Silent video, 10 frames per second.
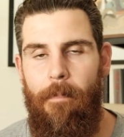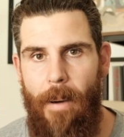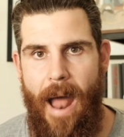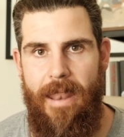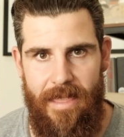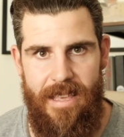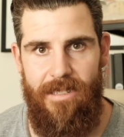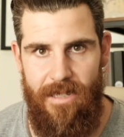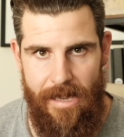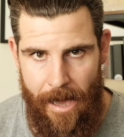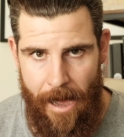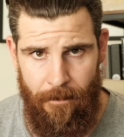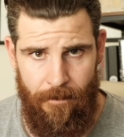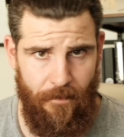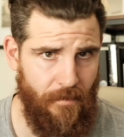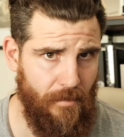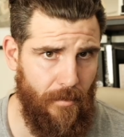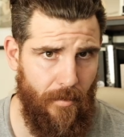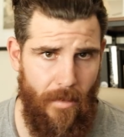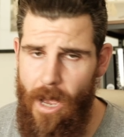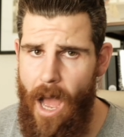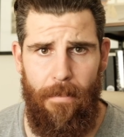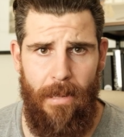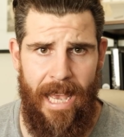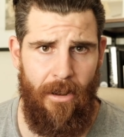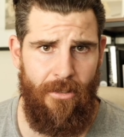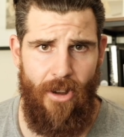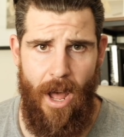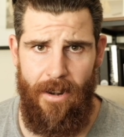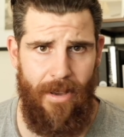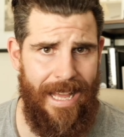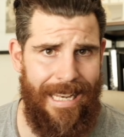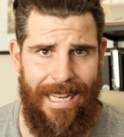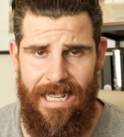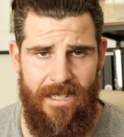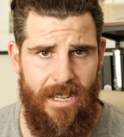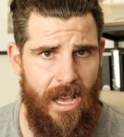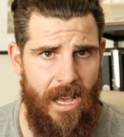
But this year I plan on trying to do at least